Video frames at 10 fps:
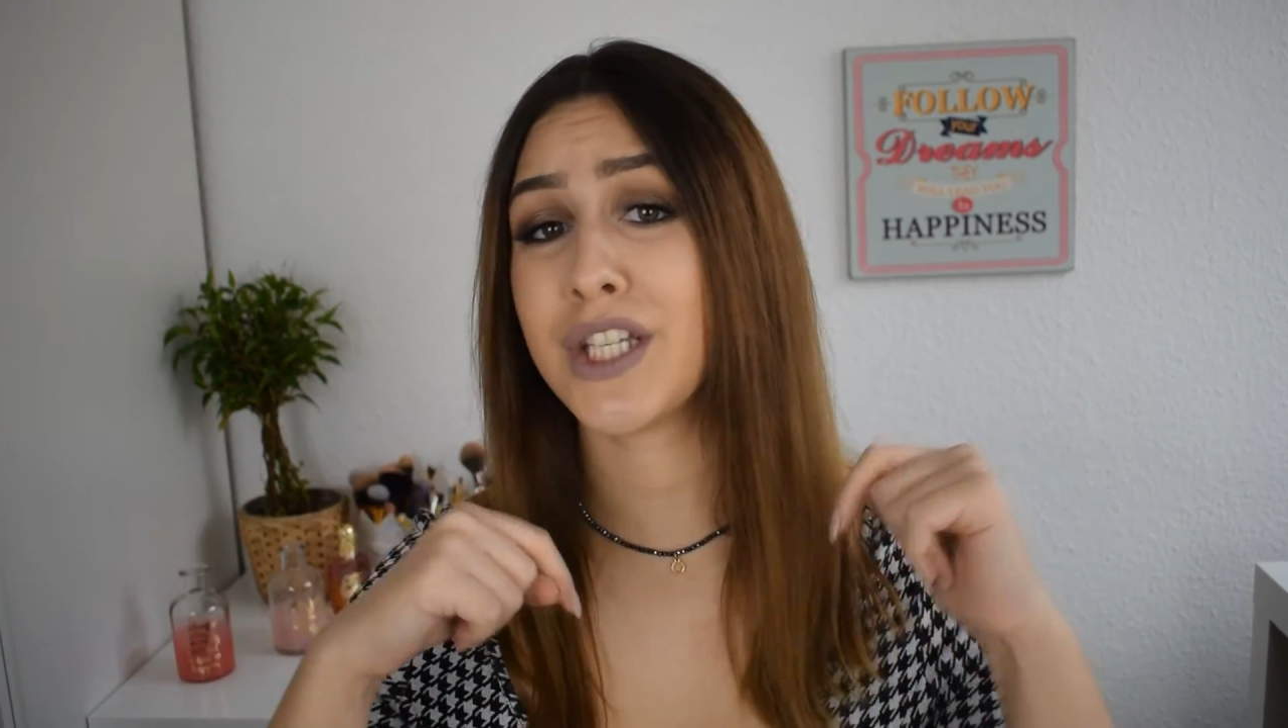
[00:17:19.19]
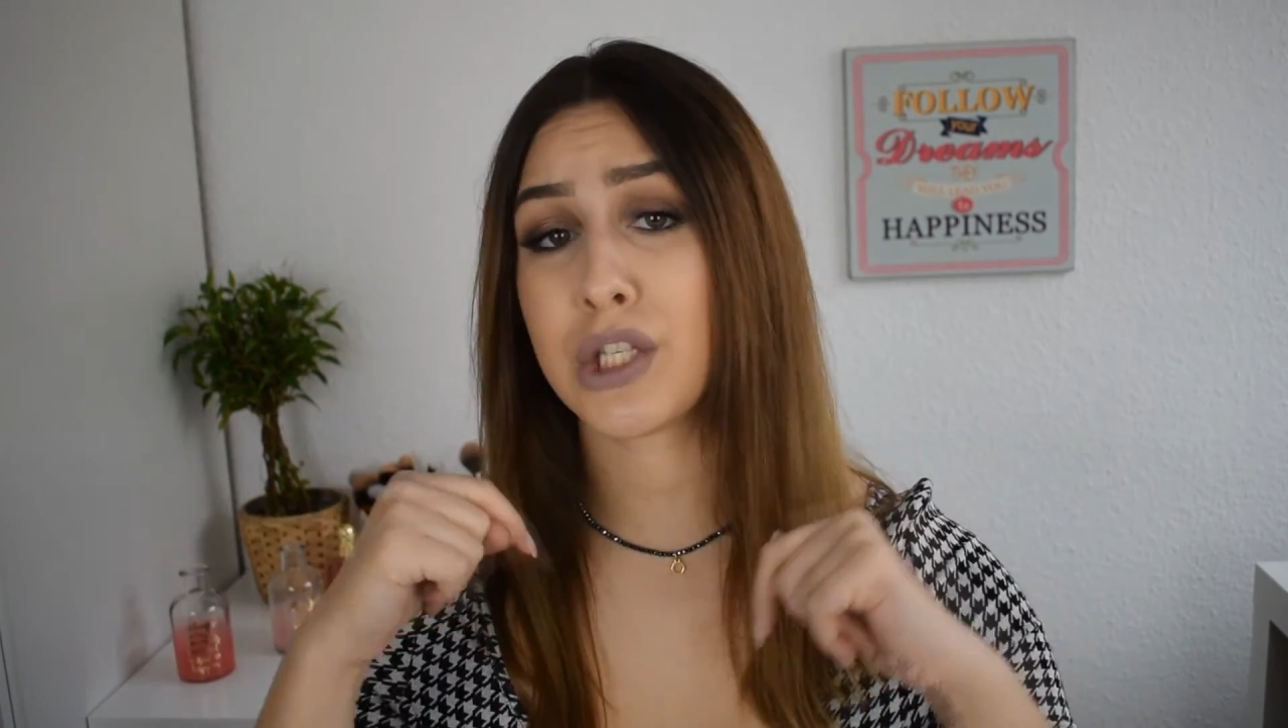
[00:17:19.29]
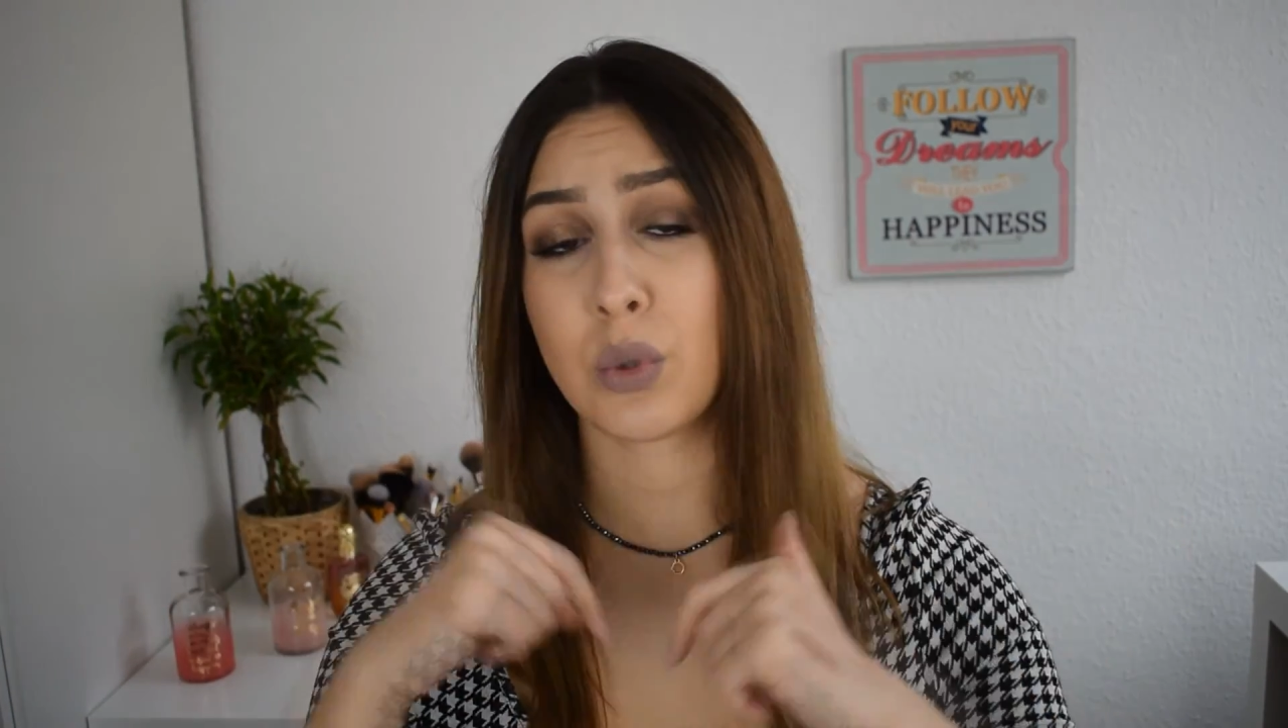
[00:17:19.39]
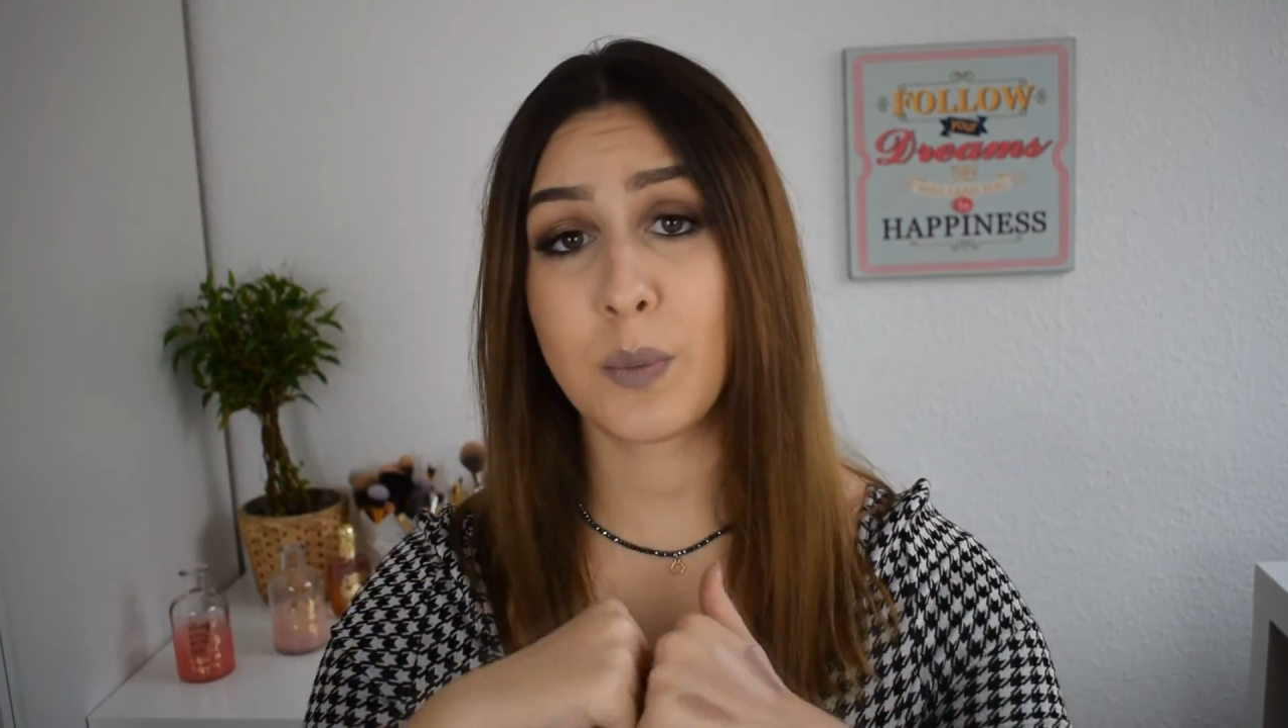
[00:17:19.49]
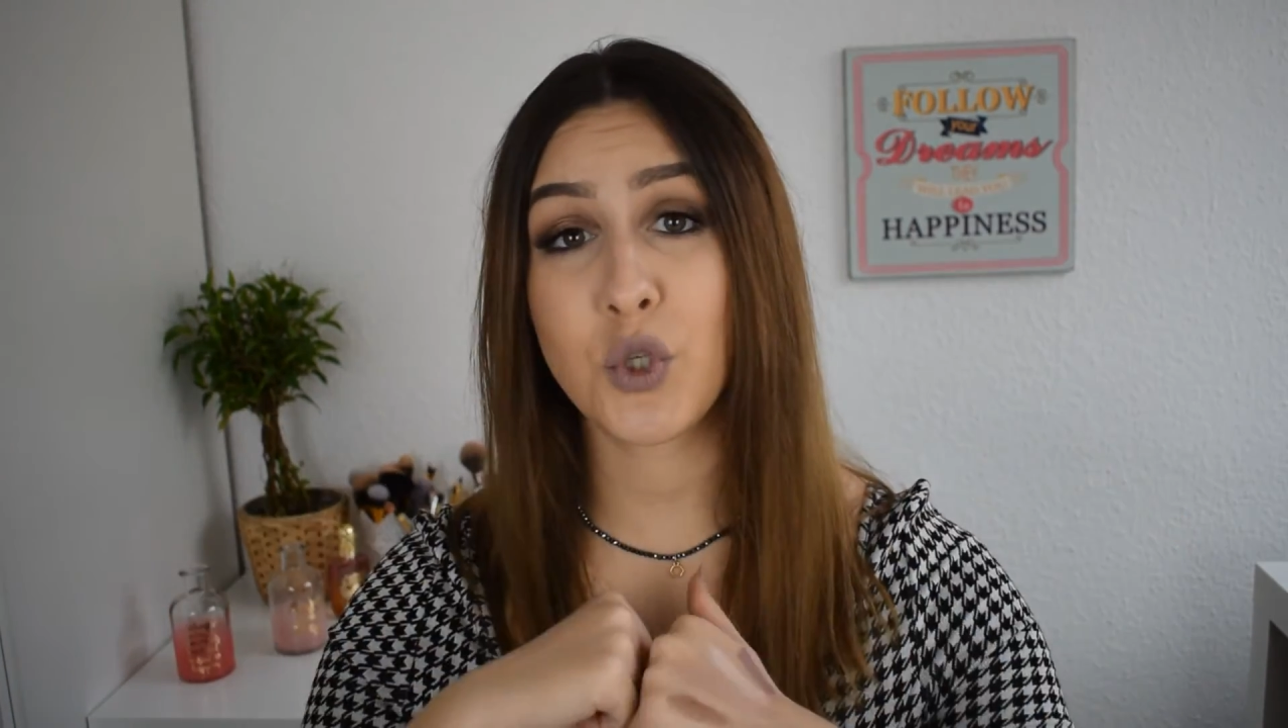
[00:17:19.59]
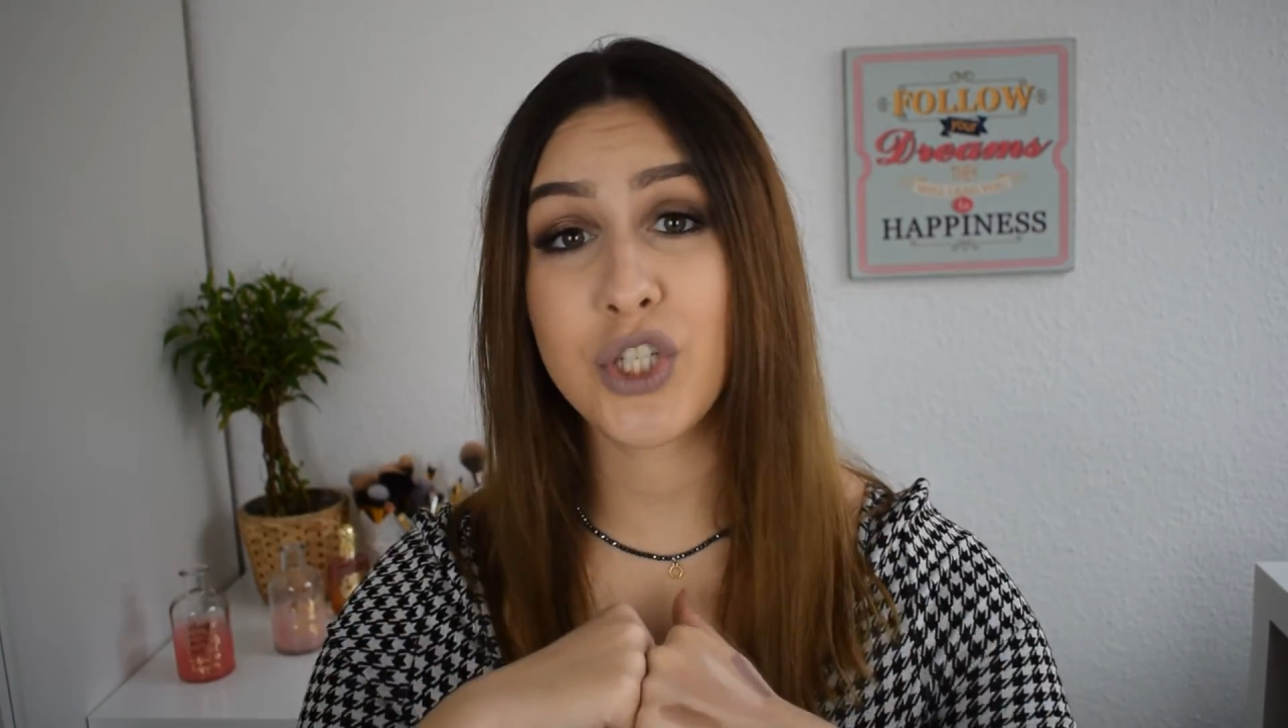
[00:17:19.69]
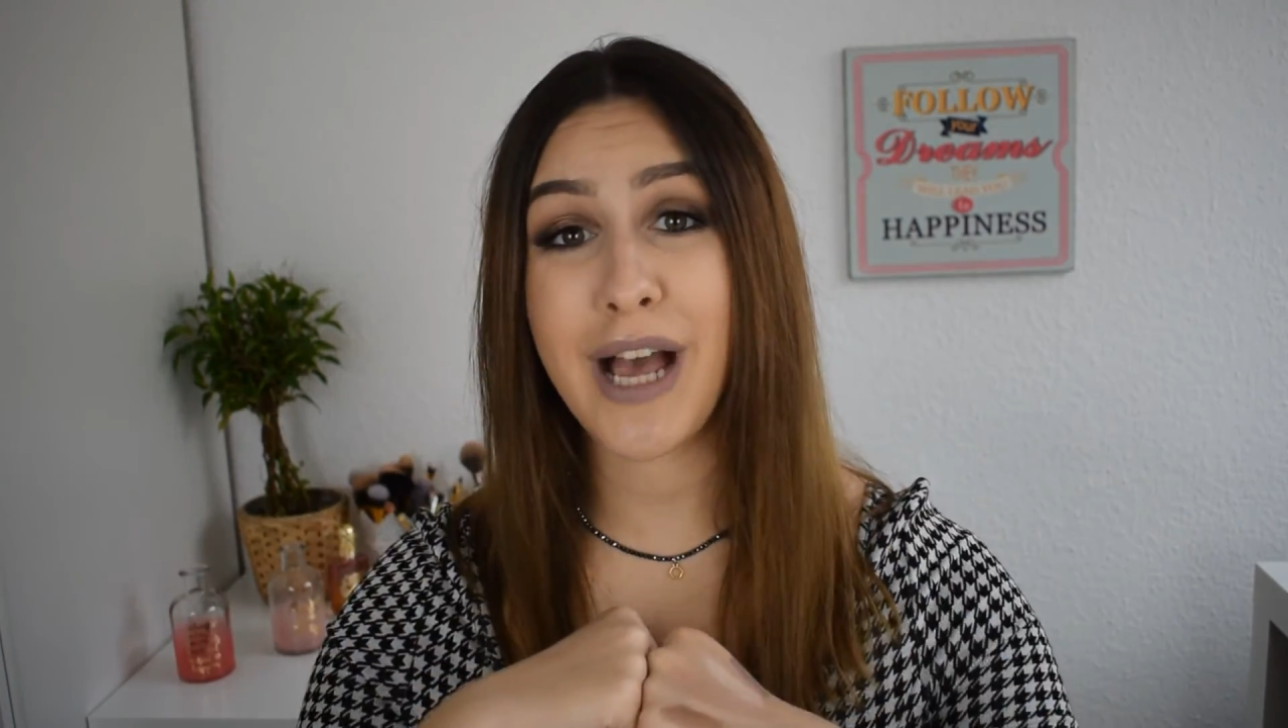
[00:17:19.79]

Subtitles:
description